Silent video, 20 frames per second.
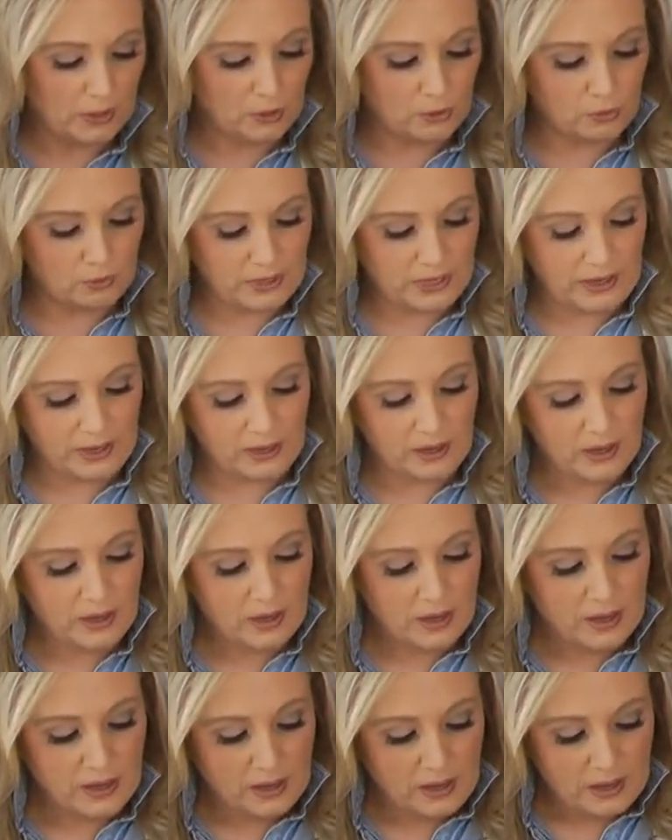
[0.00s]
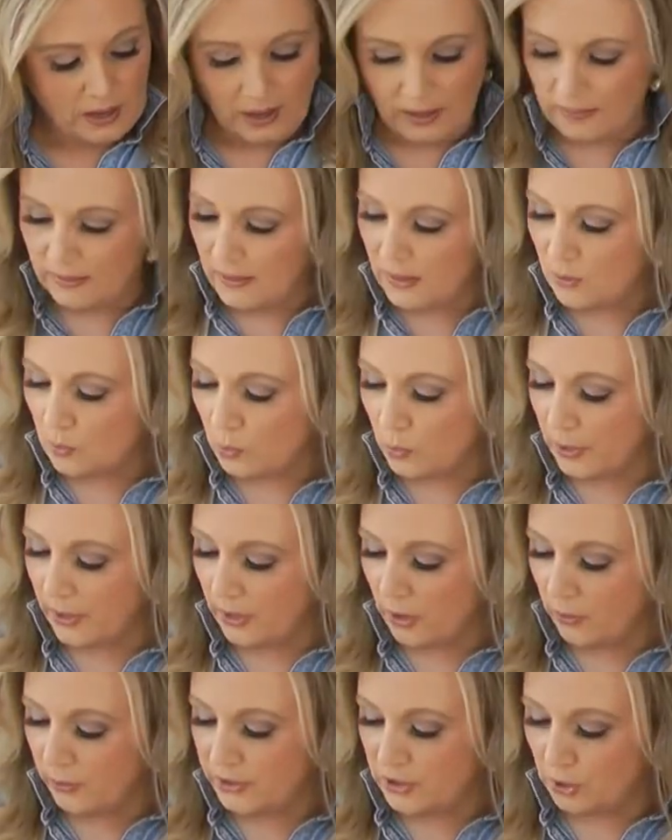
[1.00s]
Okay, and then
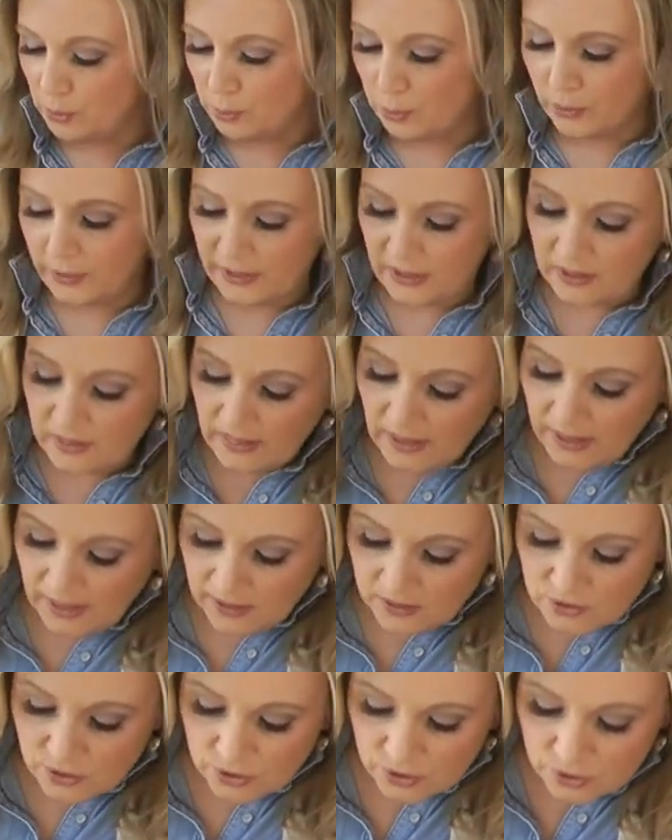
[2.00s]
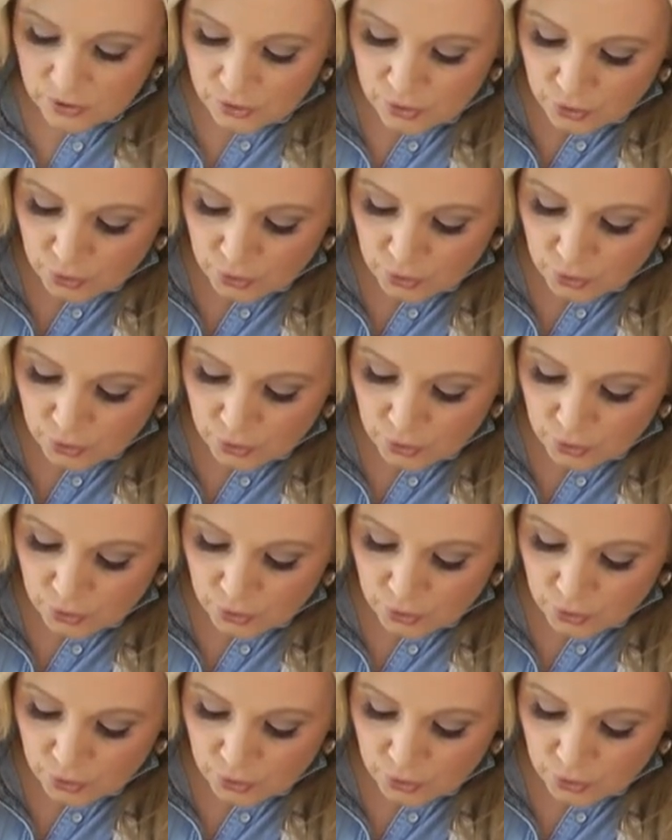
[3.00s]
we're going to bring that